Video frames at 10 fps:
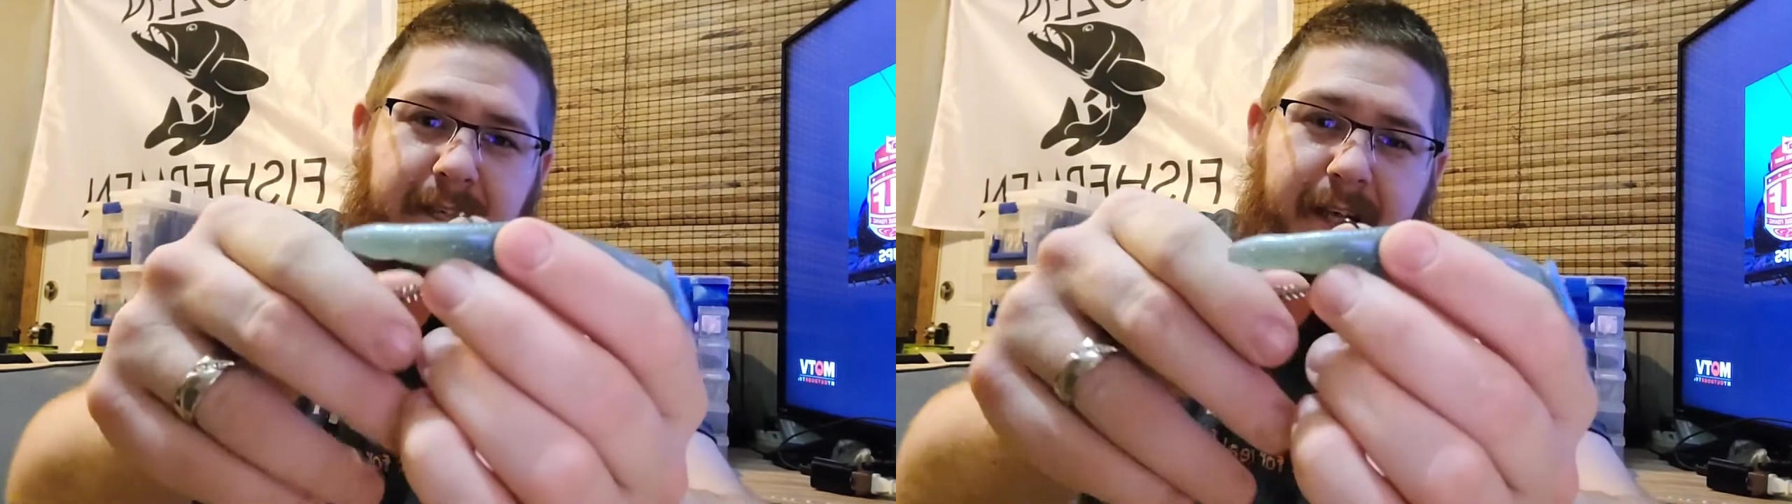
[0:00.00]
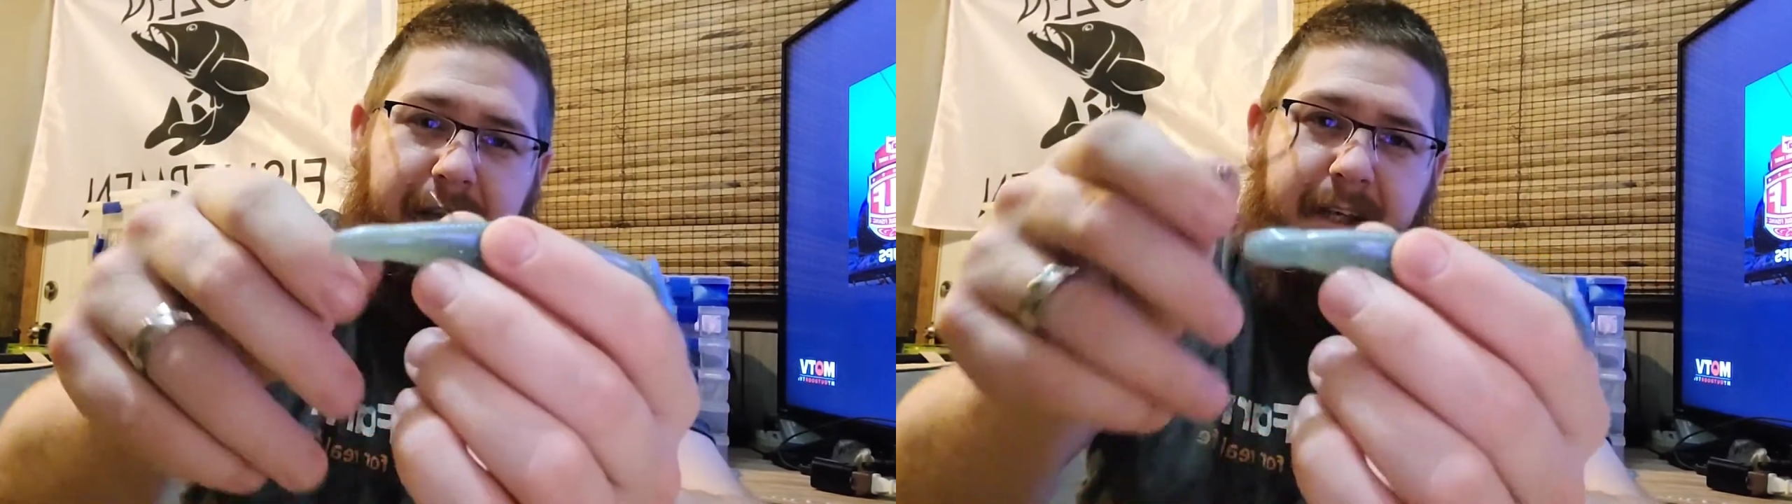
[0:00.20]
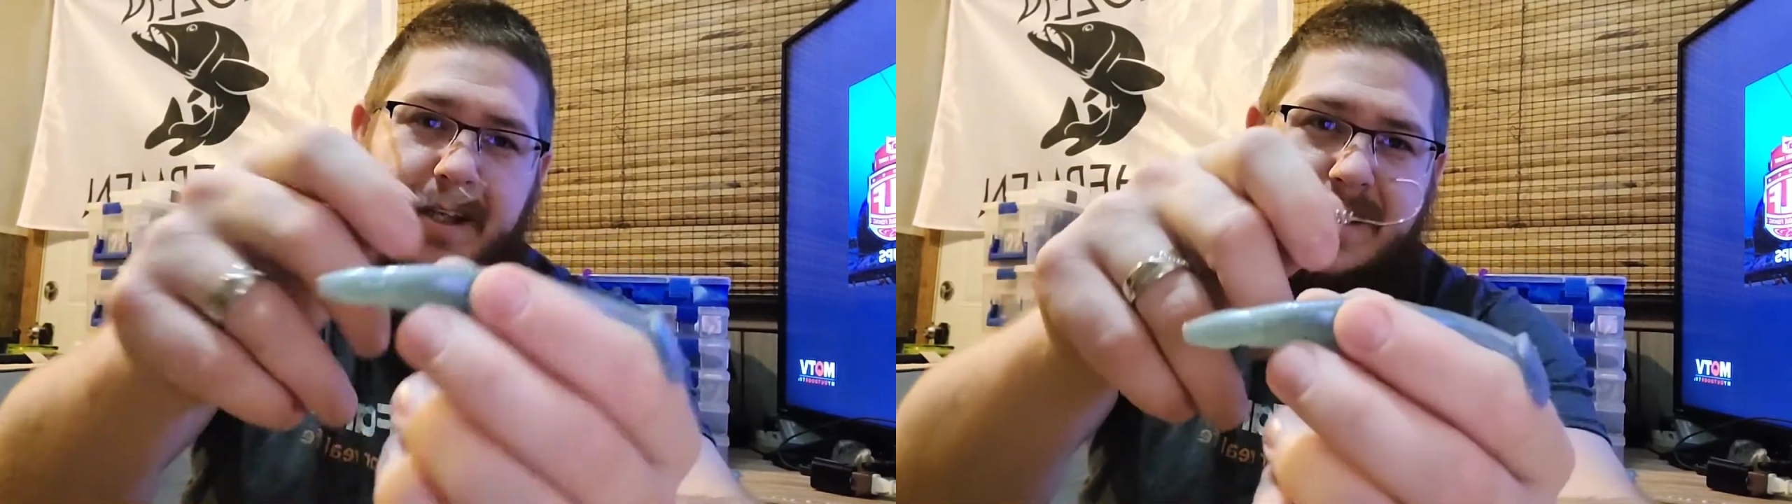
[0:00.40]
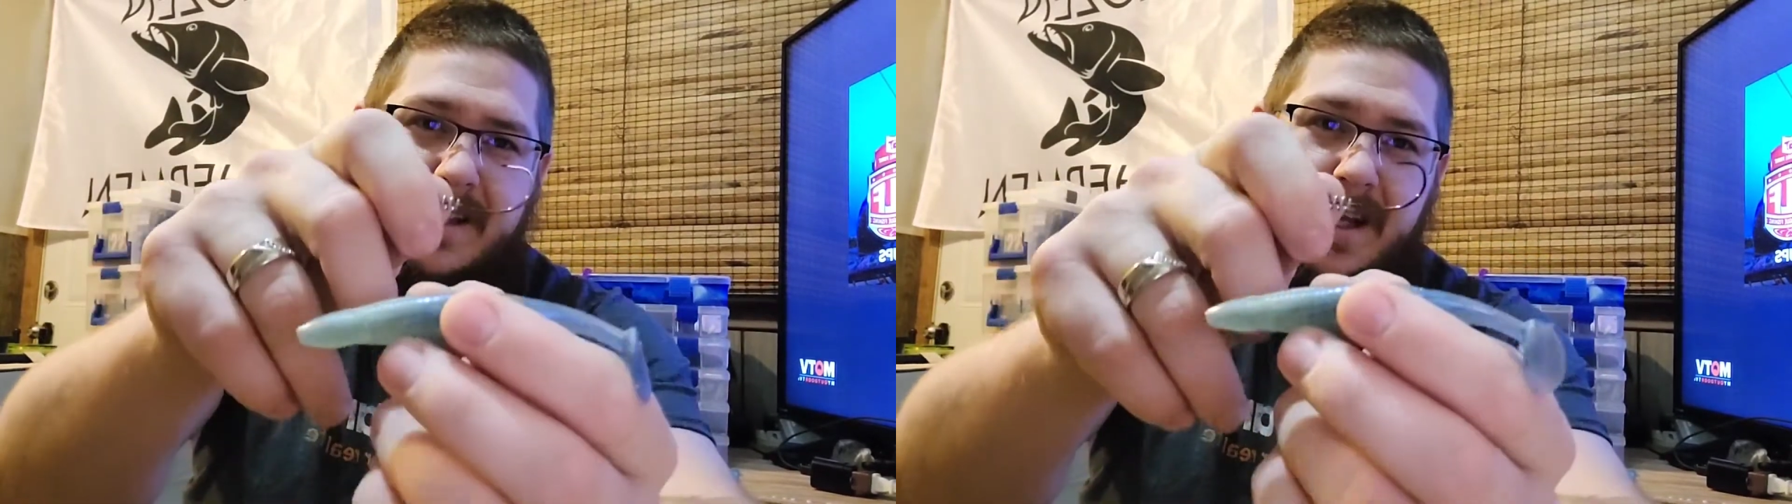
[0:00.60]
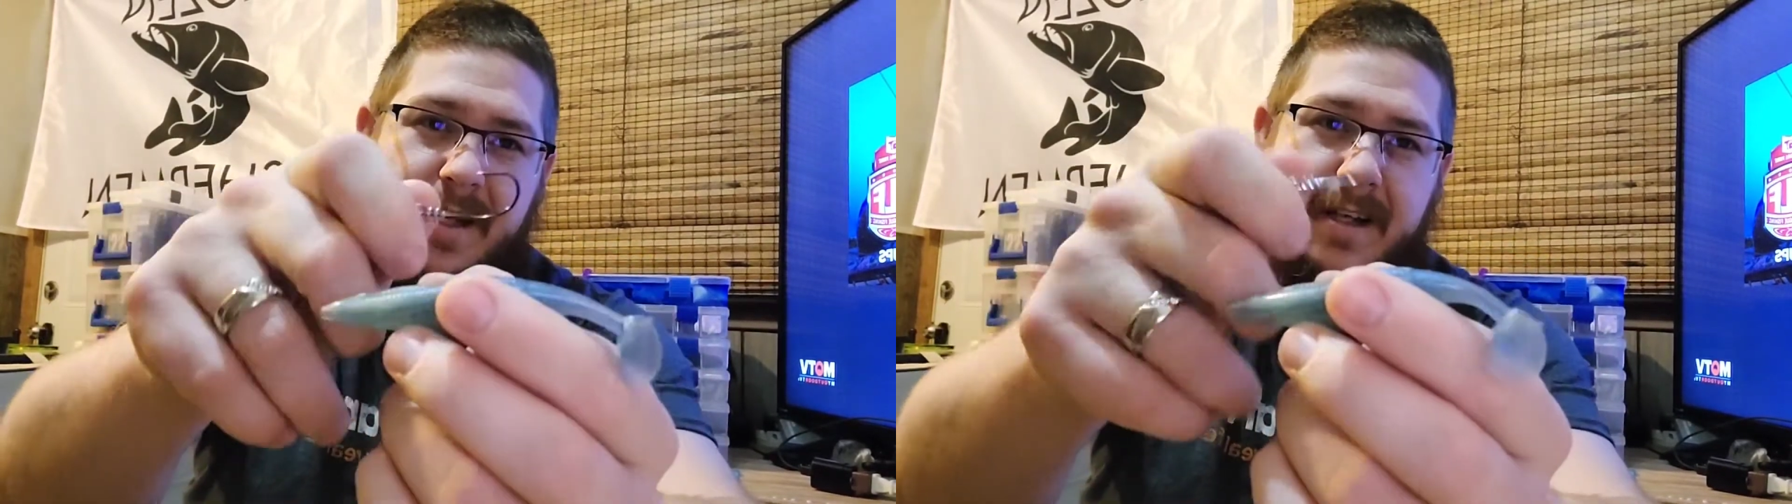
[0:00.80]
It can get
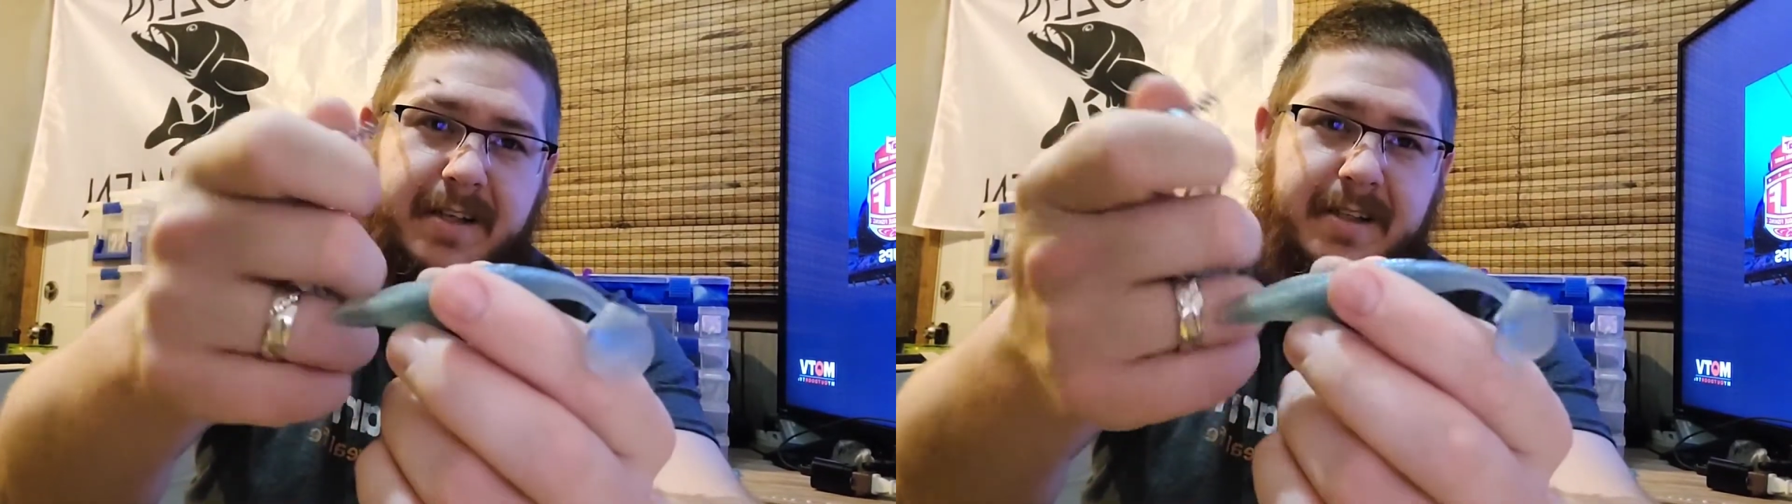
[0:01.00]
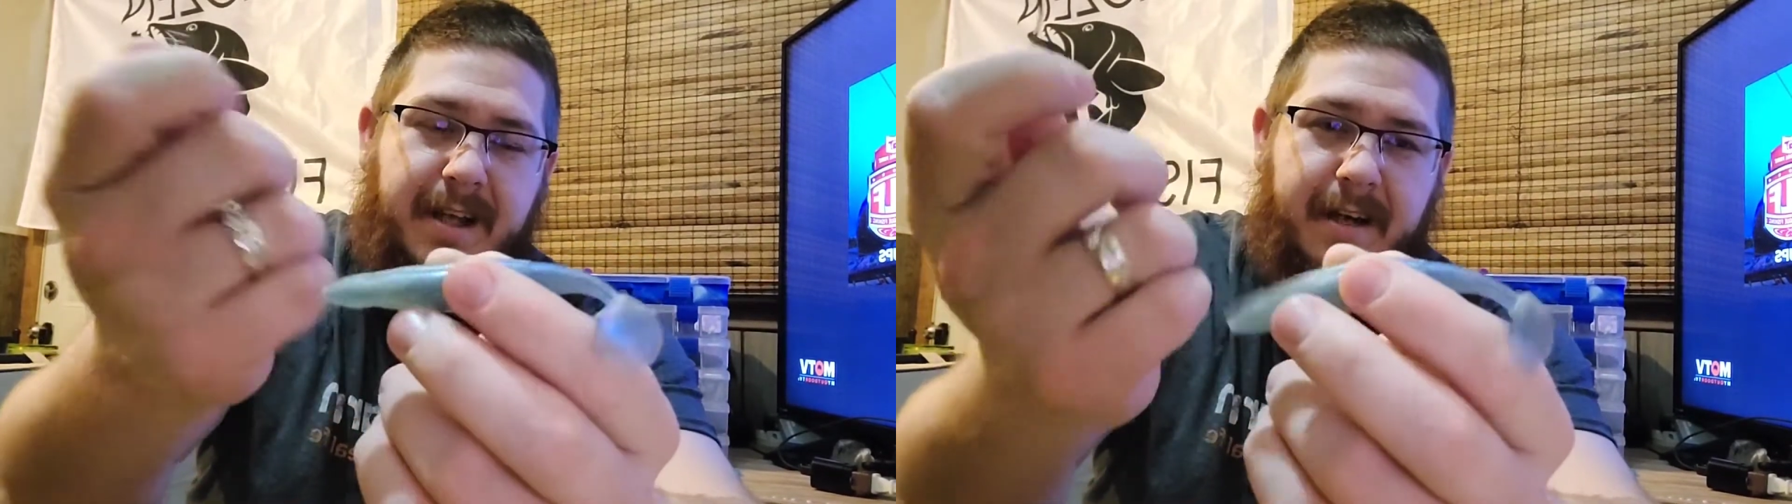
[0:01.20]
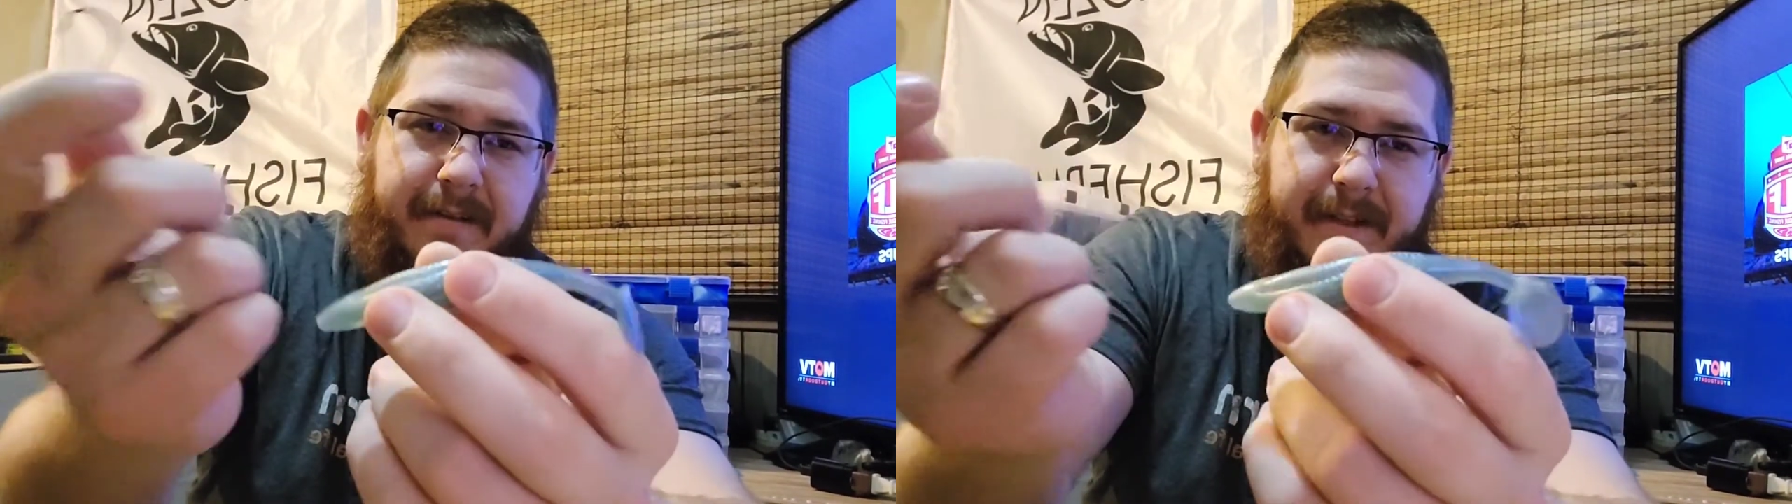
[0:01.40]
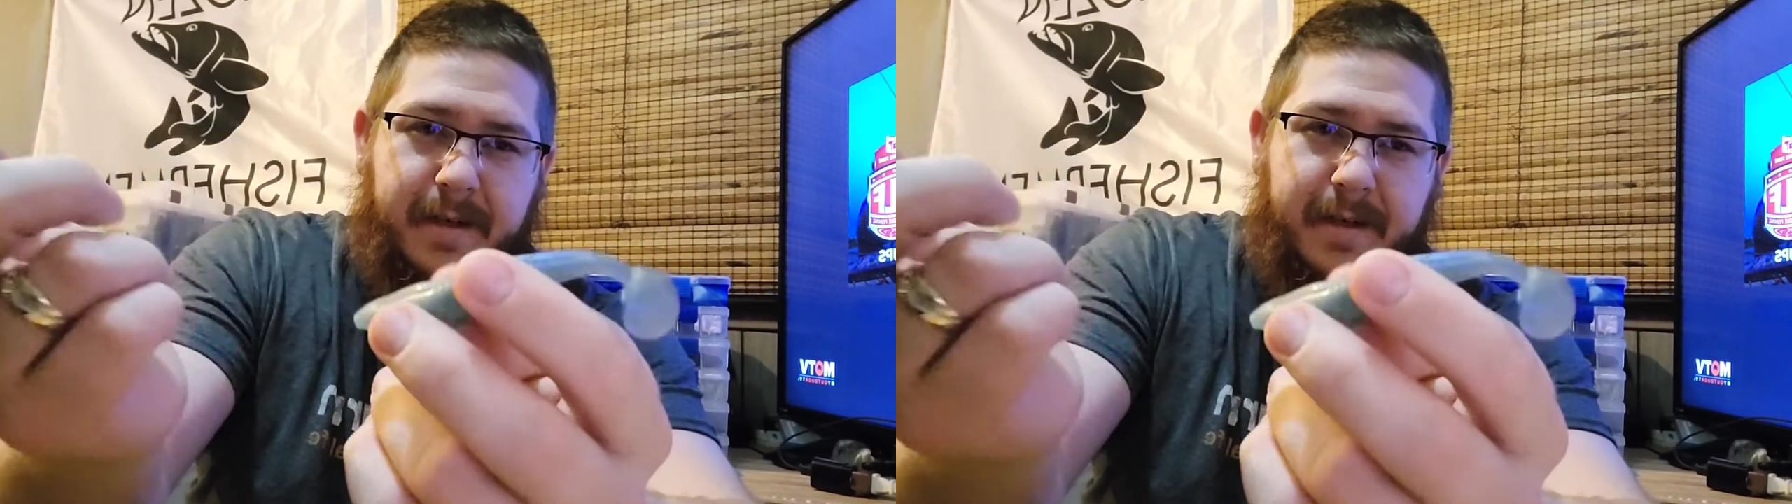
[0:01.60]
snagged on stuff,